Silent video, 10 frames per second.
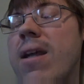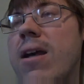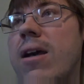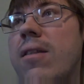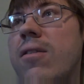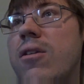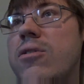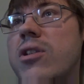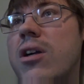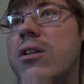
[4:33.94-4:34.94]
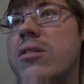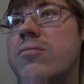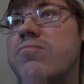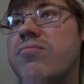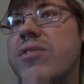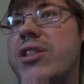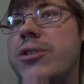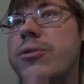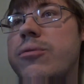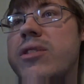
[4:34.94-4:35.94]
Uh, those are the
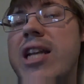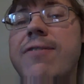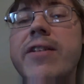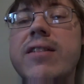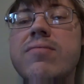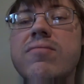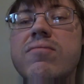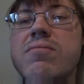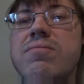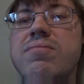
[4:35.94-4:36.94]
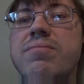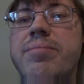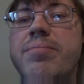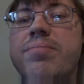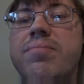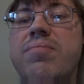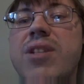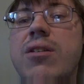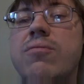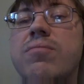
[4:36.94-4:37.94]
two definite,
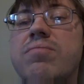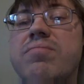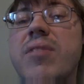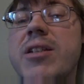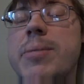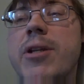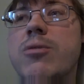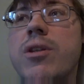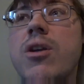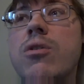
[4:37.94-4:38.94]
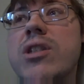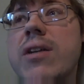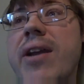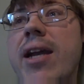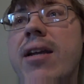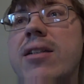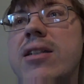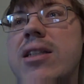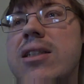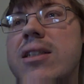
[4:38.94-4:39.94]
you know, experience with ghosts that I've had.
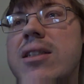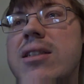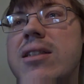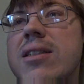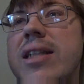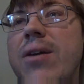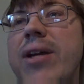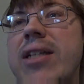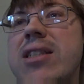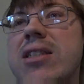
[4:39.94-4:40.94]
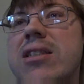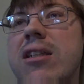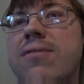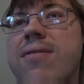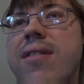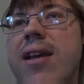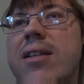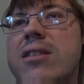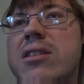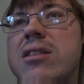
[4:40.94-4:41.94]
Now we get to the stuff
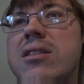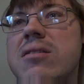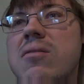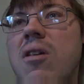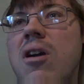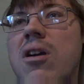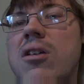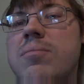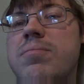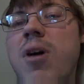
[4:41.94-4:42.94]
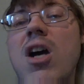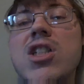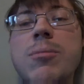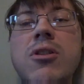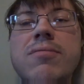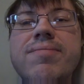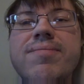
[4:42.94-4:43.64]
that are possible.